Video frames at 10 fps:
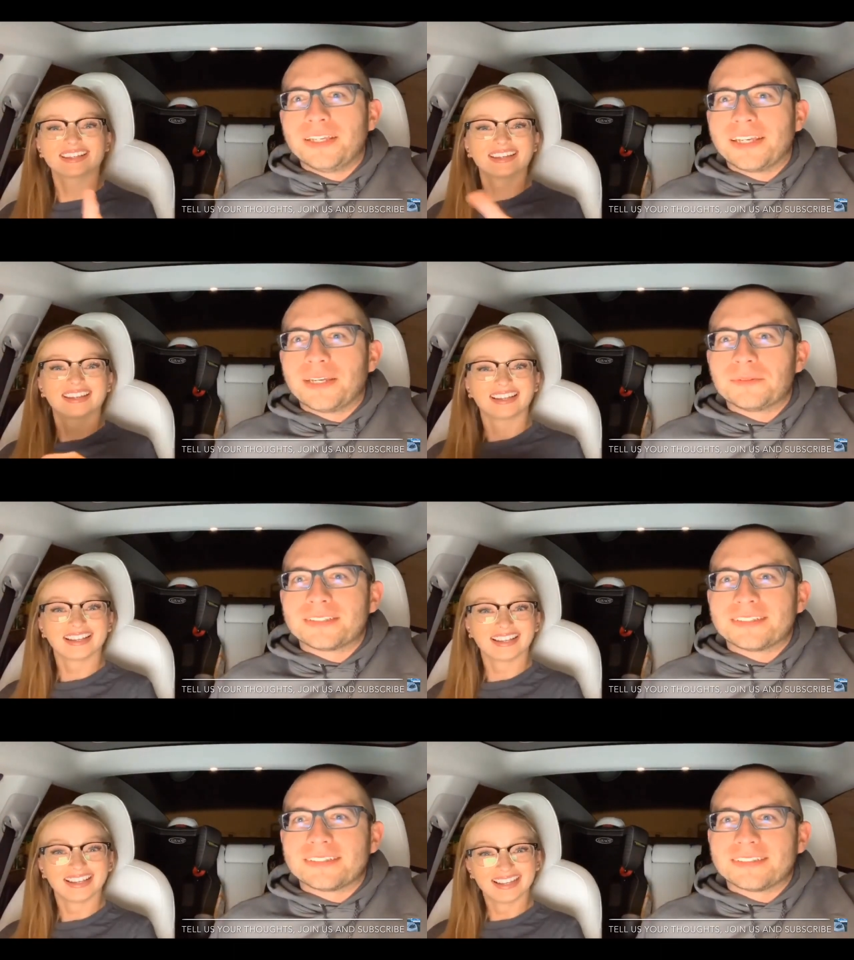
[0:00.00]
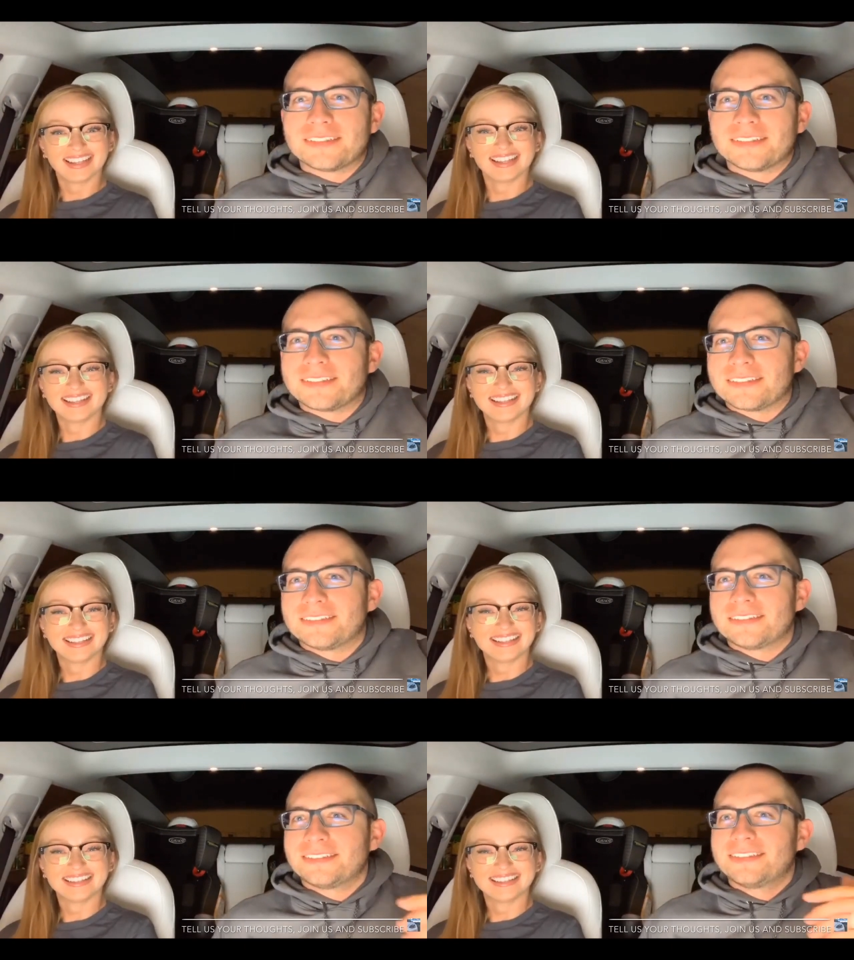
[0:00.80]
Speaker 1: being able to
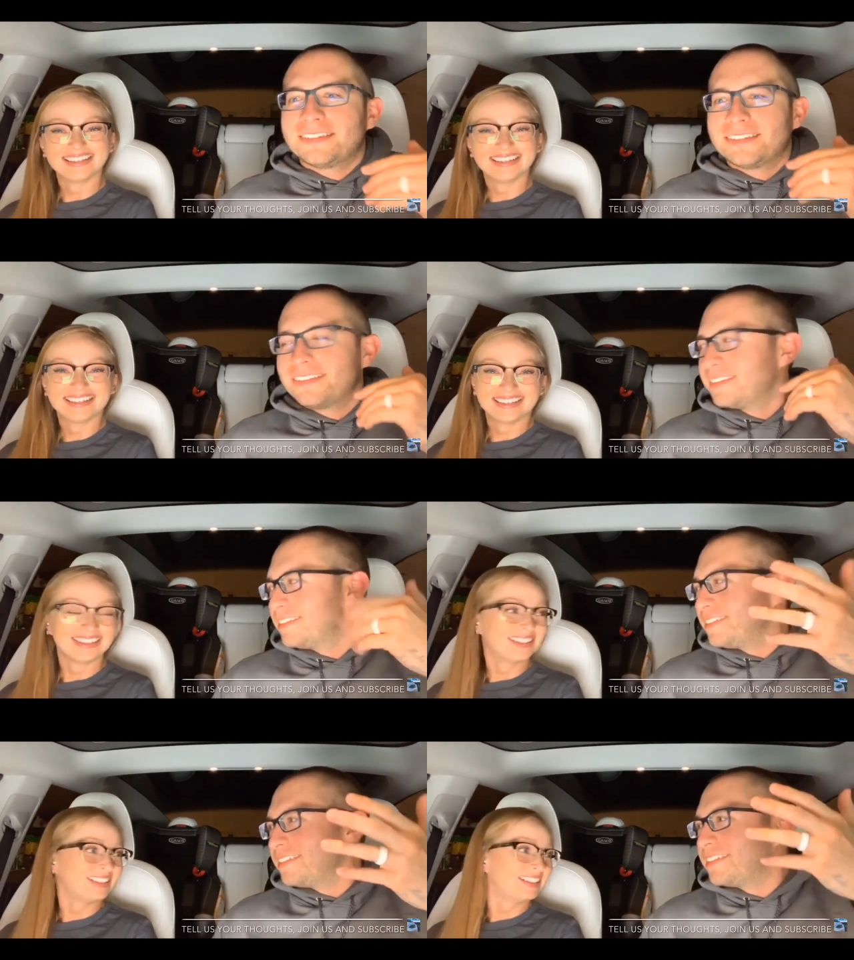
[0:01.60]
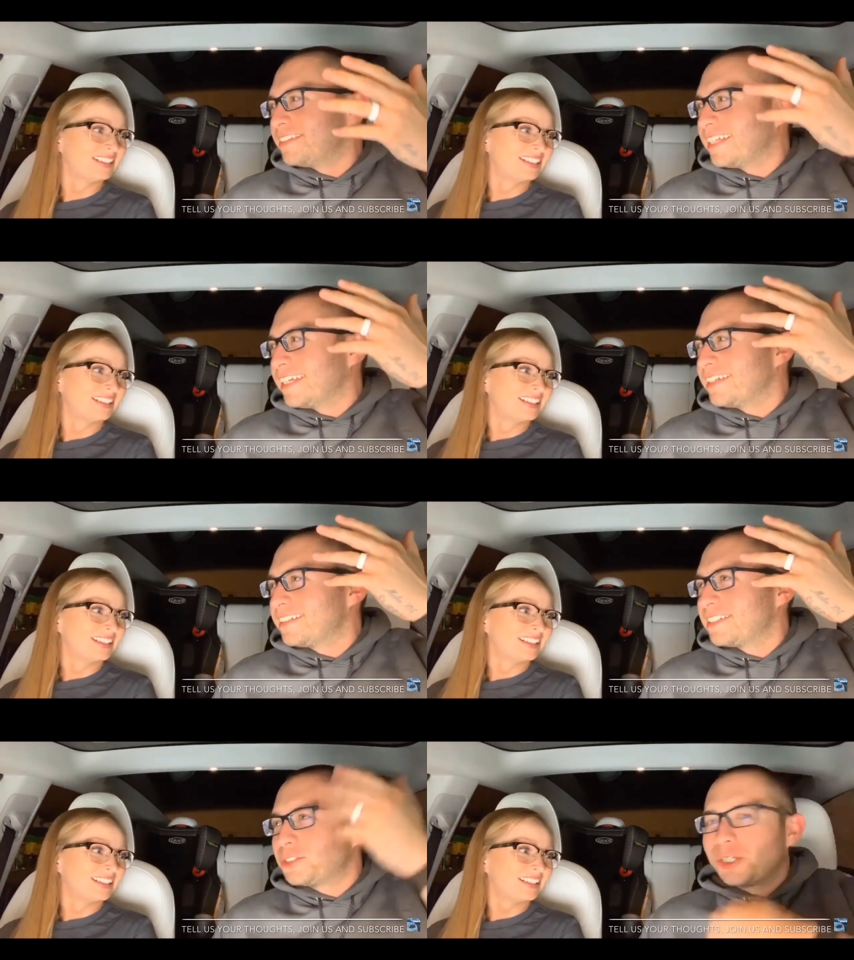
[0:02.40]
to to like
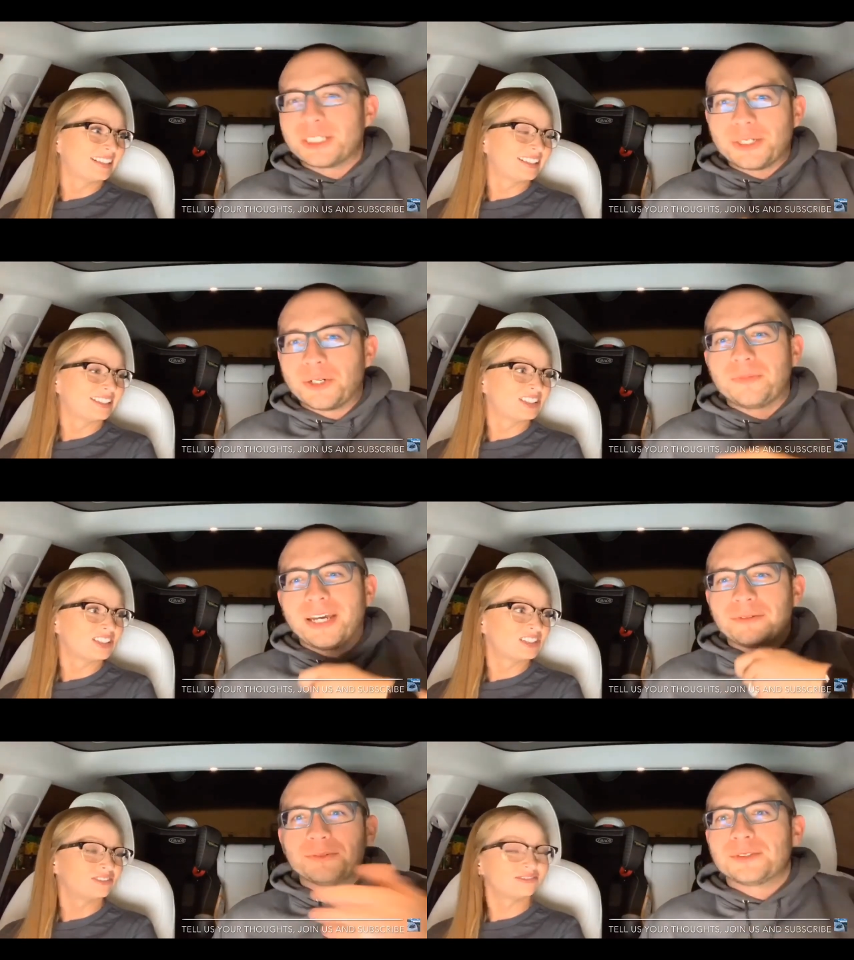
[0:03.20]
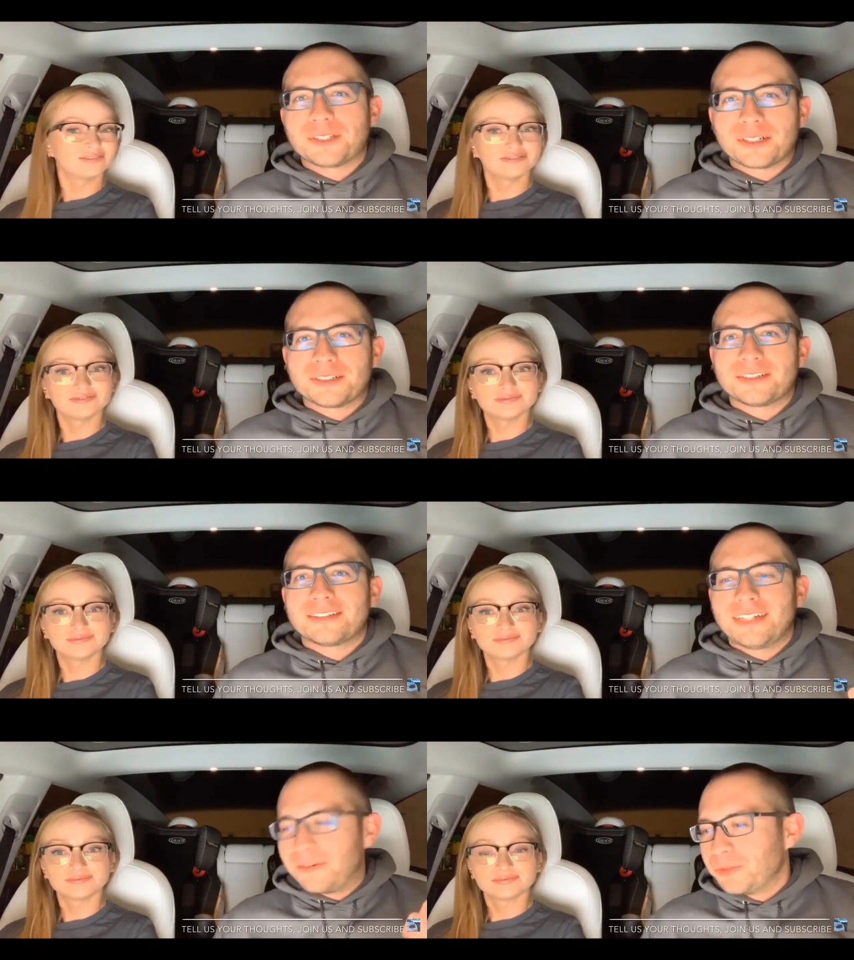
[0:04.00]
just charge at home, have a full charge
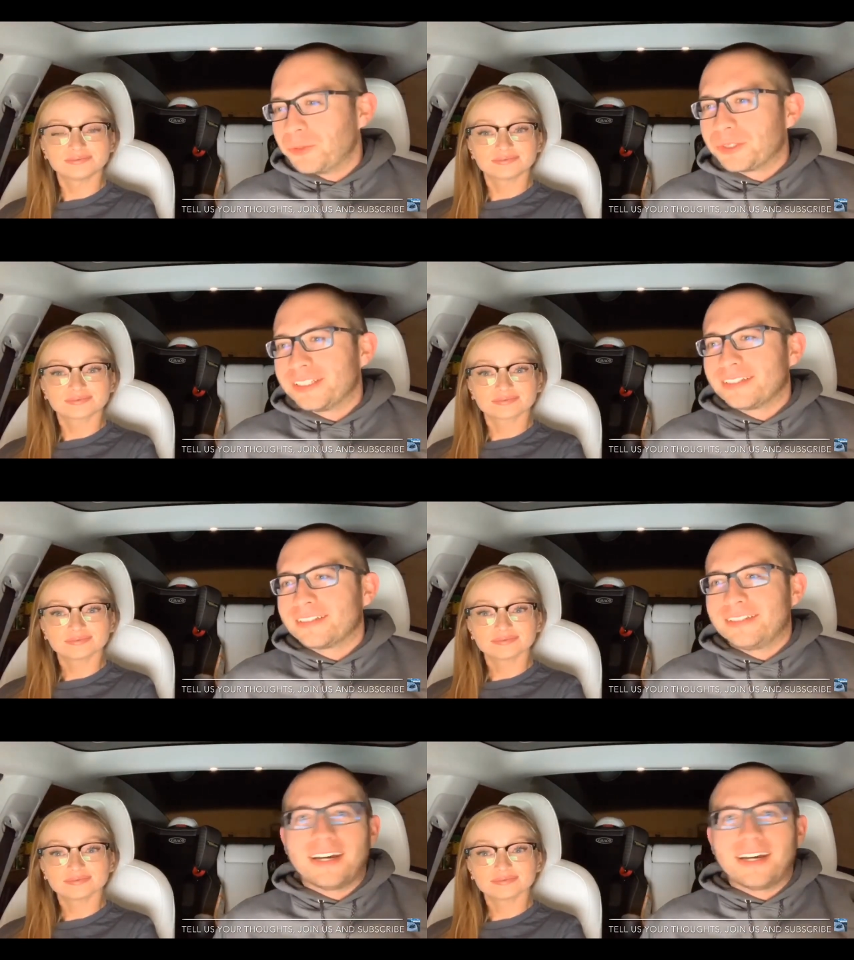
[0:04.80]
every morning,